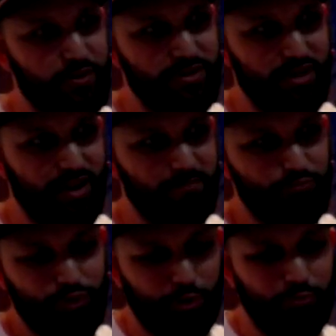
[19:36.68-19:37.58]
to do is
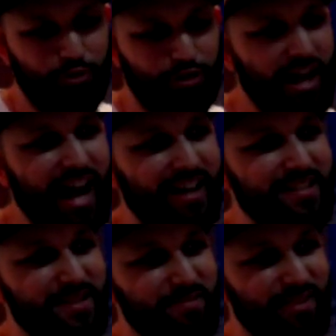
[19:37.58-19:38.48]
not
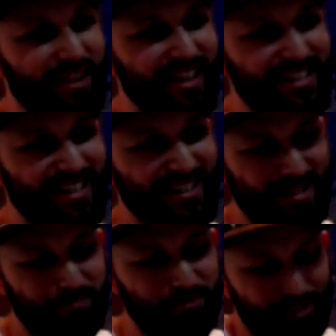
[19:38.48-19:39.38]
relax, but like
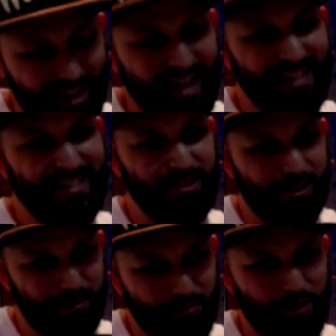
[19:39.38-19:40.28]
to play it so
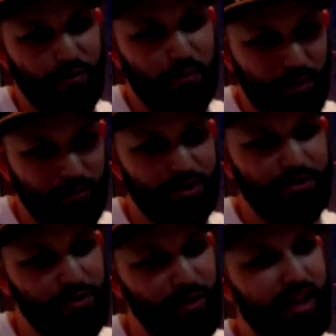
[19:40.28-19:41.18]
you can improve upon what
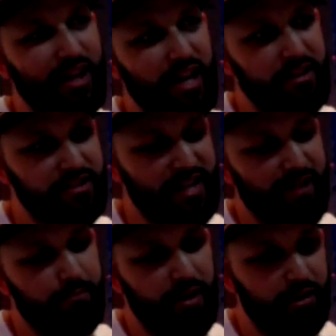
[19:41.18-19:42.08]
you're doing and
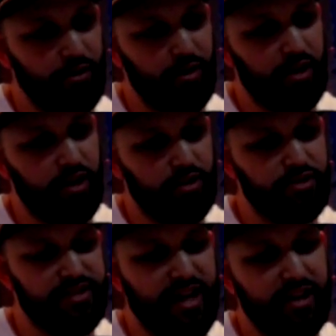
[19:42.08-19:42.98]
just have better
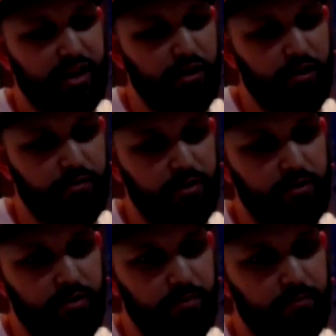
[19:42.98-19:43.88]
understanding of
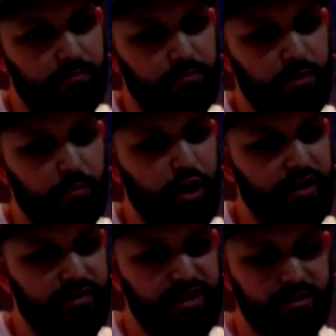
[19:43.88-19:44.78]
the
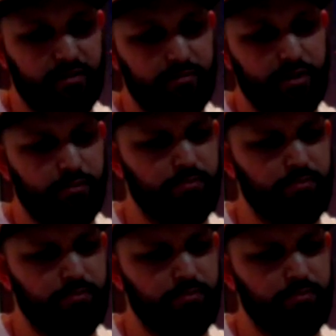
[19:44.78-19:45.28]
market that's